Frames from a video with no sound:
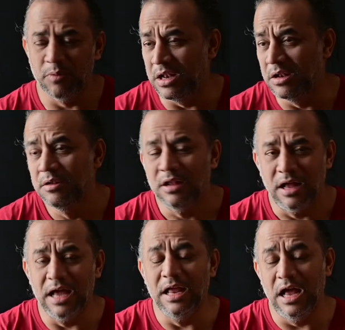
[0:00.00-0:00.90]
Well,
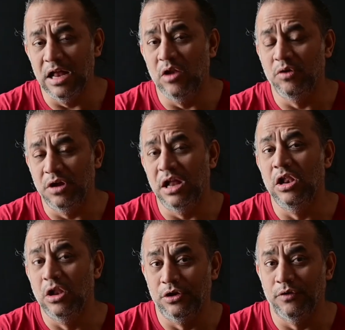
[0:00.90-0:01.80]
I looked a
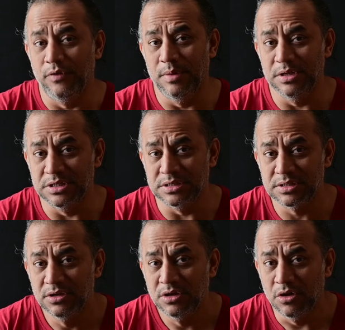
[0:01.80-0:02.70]
lot of images
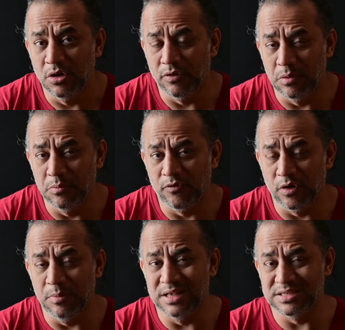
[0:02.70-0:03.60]
from
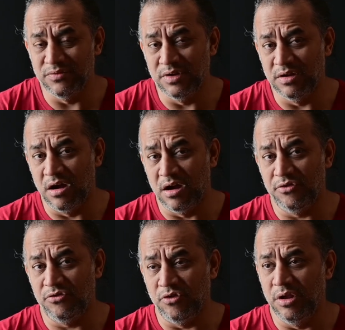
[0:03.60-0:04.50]

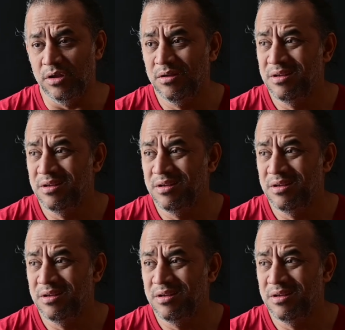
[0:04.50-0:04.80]
A7R3.